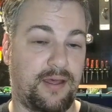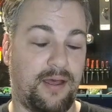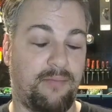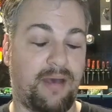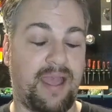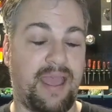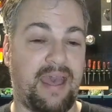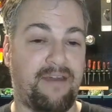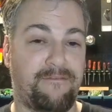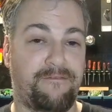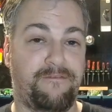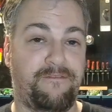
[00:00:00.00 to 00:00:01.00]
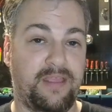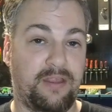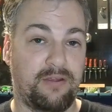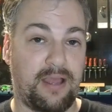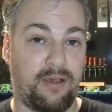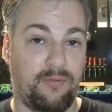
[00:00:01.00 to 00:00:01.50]
I have
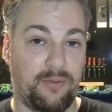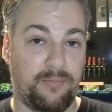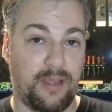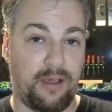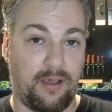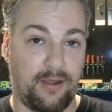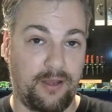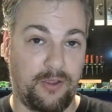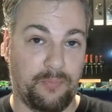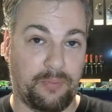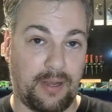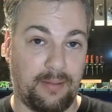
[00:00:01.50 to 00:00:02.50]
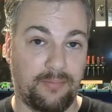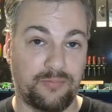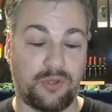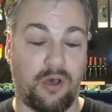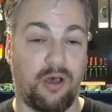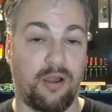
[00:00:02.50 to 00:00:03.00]
figured out what my audio
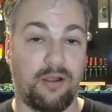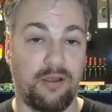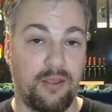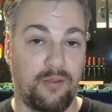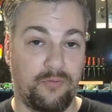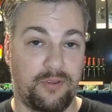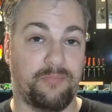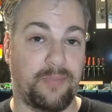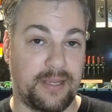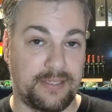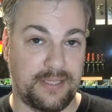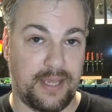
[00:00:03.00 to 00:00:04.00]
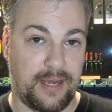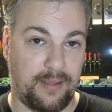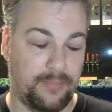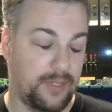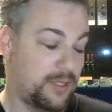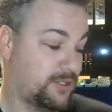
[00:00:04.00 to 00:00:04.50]
problems are with my
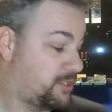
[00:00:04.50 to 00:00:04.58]
setup.